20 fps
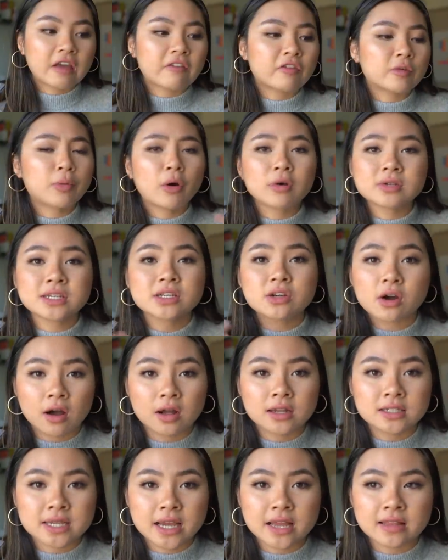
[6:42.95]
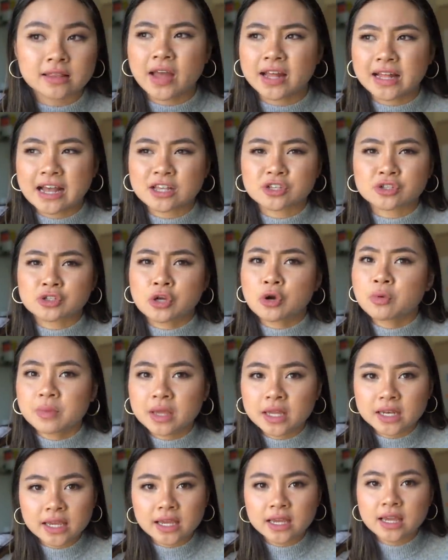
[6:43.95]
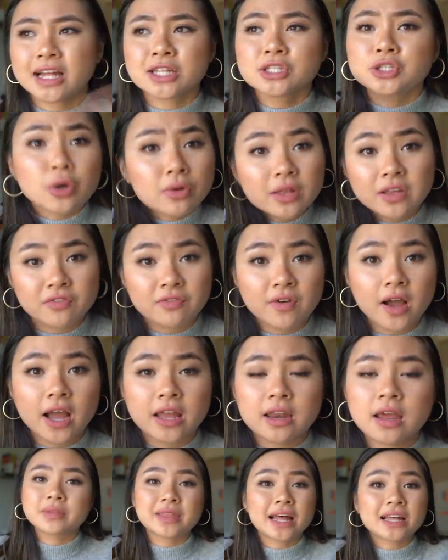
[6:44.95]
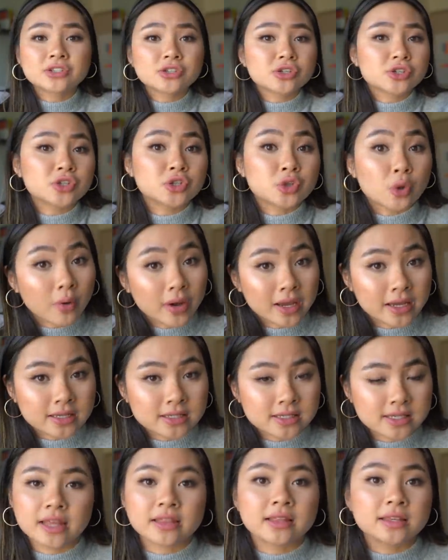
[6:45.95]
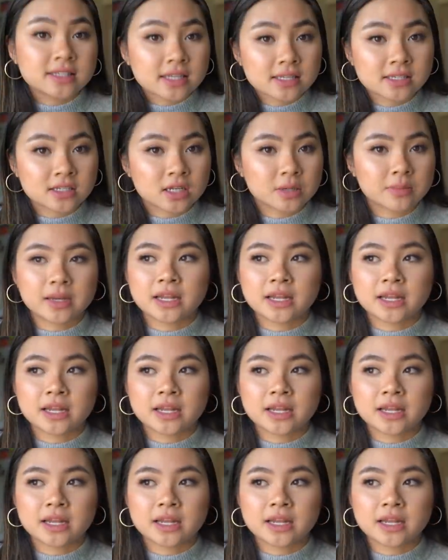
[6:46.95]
If you're posting content that has no meaning, that's totally fine, but that's just noise in the system.